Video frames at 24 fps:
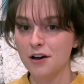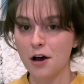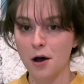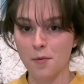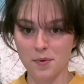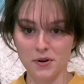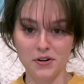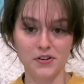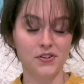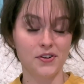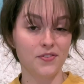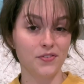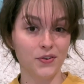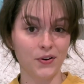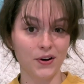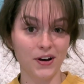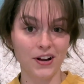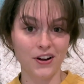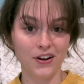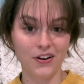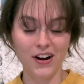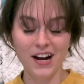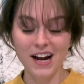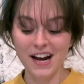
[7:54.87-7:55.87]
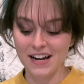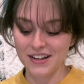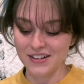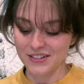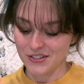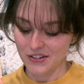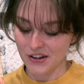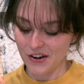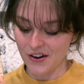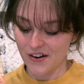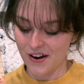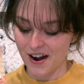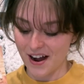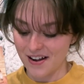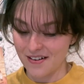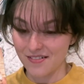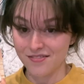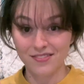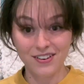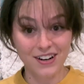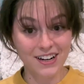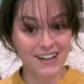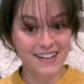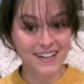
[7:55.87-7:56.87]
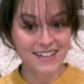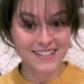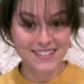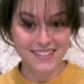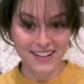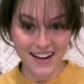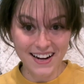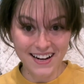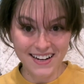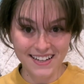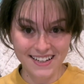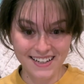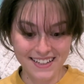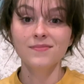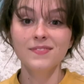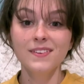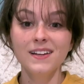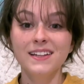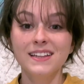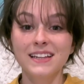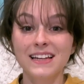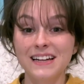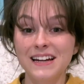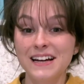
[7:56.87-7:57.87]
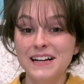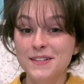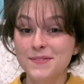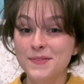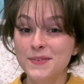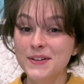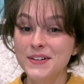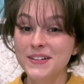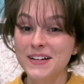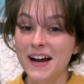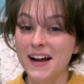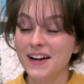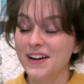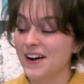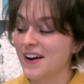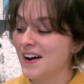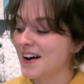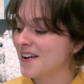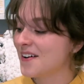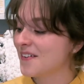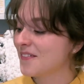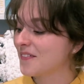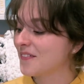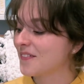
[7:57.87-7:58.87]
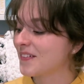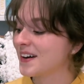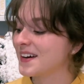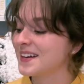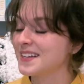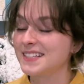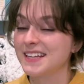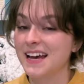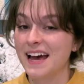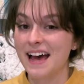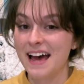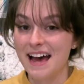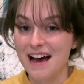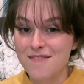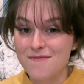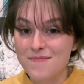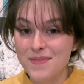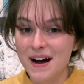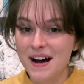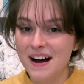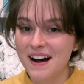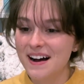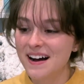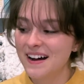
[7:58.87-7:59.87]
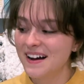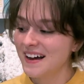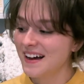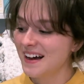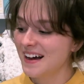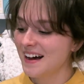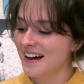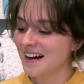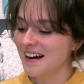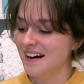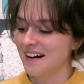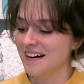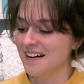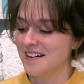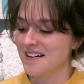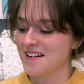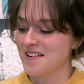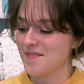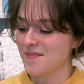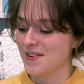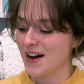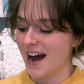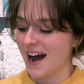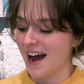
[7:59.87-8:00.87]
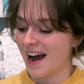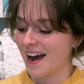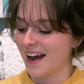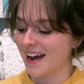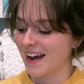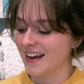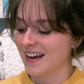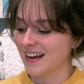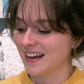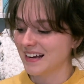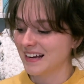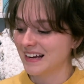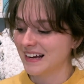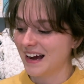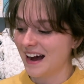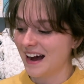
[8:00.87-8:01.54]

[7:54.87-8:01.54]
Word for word: Picture of Dorian Gray, so I'm very excited. The next book I got was Emma. Um, I